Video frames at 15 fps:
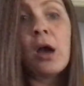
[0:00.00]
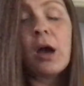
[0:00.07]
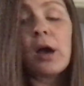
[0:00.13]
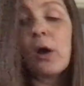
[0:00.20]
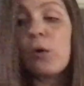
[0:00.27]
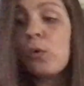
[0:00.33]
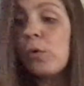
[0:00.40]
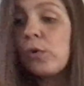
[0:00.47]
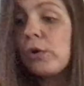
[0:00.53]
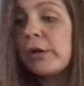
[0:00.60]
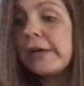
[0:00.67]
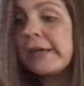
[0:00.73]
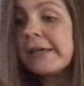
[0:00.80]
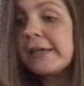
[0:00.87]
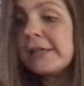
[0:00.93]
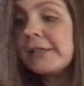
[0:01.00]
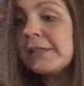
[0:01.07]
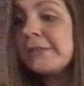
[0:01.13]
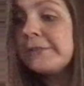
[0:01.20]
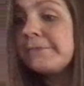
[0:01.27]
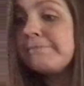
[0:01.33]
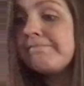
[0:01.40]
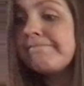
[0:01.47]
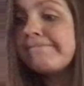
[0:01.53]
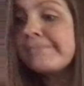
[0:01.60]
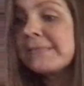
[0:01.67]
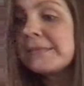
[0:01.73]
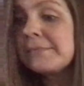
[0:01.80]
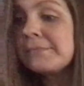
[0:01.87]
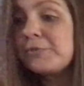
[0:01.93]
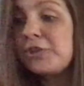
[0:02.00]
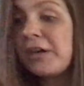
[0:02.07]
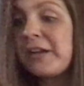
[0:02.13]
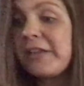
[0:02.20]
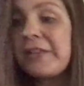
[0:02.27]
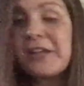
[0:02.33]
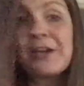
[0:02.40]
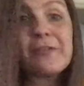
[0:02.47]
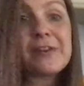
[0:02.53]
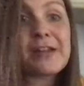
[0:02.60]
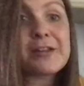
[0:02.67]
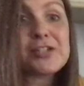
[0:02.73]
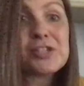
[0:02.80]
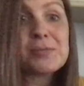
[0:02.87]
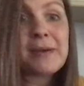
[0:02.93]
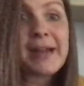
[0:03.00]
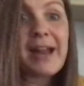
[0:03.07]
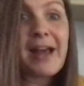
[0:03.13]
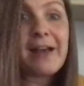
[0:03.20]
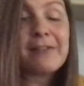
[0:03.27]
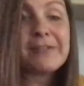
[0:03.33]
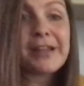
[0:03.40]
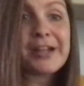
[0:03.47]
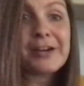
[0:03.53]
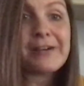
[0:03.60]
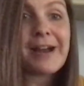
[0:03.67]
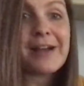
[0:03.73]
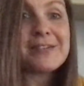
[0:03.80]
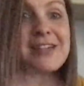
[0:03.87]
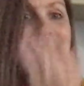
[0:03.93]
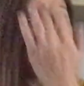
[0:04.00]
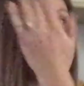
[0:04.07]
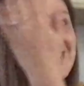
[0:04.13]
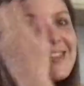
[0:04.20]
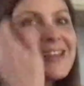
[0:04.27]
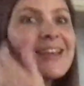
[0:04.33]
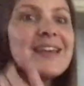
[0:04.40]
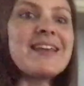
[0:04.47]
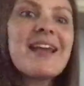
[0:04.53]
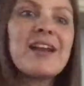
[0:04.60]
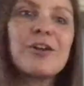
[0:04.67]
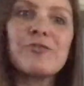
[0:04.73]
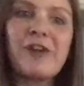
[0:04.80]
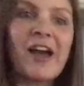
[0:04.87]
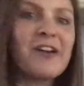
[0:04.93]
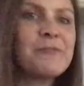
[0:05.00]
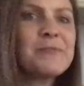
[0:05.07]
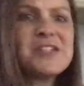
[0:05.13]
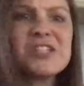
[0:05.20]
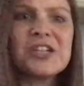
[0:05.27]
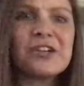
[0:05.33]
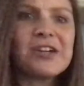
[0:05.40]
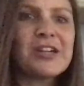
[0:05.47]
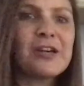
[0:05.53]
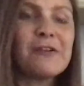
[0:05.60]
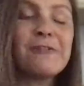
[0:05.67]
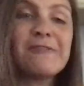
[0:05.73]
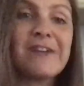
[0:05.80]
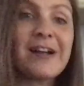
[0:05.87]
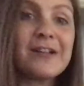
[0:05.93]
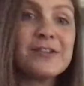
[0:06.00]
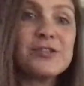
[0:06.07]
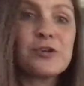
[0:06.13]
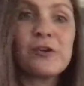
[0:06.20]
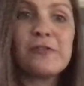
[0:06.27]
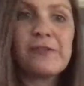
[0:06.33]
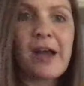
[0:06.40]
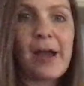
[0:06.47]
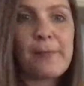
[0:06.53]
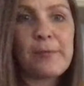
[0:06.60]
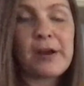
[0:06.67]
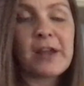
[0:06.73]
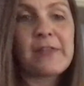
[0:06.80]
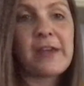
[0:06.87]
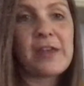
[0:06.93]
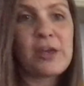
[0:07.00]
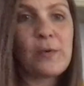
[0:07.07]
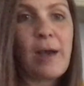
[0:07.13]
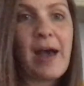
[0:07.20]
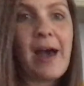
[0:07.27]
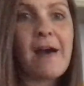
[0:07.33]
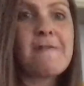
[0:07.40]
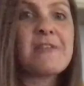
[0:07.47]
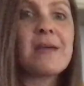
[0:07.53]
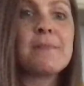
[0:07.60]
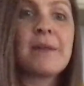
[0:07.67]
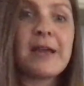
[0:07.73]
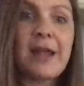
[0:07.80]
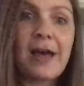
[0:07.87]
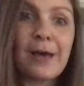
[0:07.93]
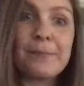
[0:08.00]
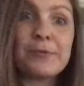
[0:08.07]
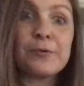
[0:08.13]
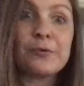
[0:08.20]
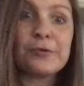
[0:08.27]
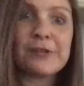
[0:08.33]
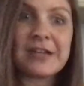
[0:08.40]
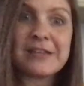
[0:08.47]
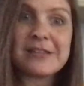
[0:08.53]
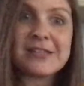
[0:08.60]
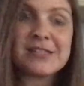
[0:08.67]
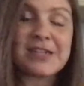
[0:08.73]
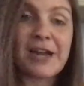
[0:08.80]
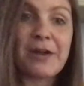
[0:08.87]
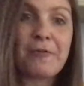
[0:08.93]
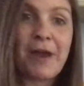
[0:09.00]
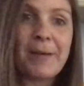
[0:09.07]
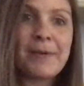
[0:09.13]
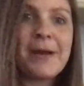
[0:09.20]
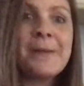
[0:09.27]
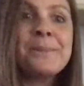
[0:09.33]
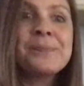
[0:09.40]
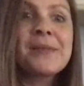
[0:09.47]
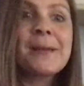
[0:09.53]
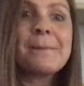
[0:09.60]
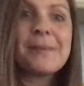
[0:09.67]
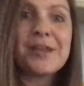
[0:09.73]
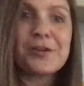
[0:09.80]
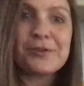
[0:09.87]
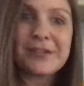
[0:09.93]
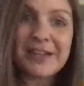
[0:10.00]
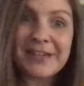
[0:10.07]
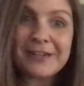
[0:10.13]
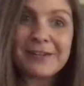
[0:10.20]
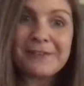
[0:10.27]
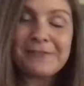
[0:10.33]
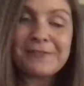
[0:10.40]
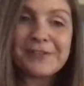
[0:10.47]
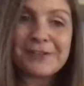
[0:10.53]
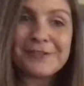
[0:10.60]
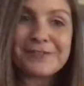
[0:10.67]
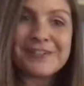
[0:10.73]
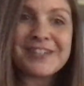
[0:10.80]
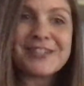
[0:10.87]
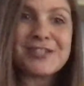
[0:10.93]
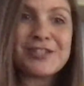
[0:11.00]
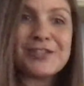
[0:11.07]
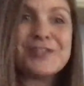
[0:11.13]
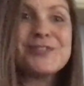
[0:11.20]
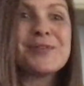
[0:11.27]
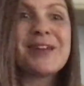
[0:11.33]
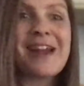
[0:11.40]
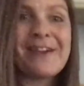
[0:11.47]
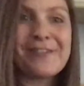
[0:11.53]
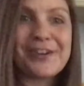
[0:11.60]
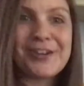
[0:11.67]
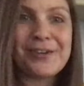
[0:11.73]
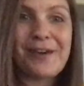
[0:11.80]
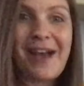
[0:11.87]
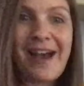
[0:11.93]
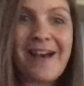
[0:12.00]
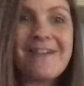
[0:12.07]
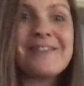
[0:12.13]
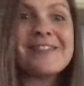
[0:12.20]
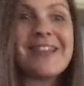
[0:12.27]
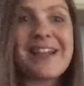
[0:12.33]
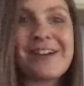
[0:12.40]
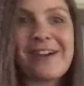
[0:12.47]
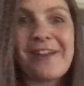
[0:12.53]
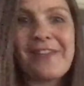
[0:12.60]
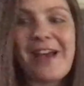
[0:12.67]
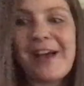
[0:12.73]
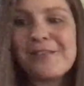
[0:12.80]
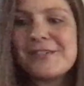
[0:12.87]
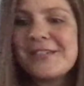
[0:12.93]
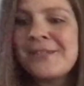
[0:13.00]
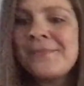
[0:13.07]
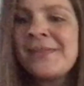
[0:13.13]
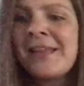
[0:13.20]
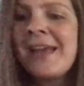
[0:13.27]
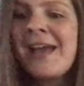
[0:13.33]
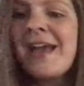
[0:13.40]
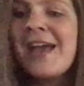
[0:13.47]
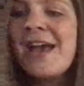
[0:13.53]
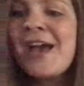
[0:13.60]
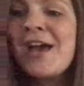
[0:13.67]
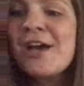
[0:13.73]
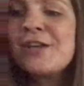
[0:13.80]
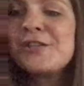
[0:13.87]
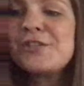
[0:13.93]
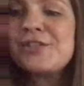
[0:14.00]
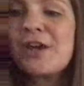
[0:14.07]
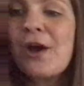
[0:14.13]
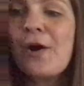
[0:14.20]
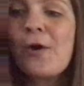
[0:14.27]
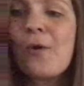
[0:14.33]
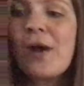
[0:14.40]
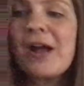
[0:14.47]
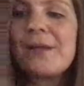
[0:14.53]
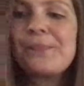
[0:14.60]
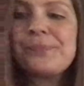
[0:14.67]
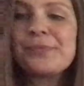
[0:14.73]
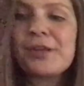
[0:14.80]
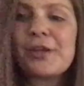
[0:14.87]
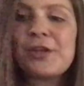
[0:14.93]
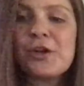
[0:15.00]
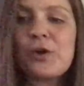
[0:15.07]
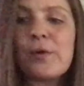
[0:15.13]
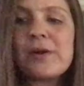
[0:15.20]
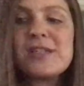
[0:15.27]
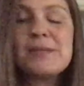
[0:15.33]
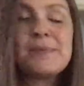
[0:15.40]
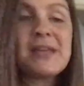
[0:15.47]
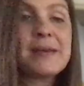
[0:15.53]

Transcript: or I'm trying to think of what else you might have laying around. Anything, craft material, felt, or fabric that you have that might help you create this diorama. Be creative. Feel free to use whatever you have laying around the house. So you're going to be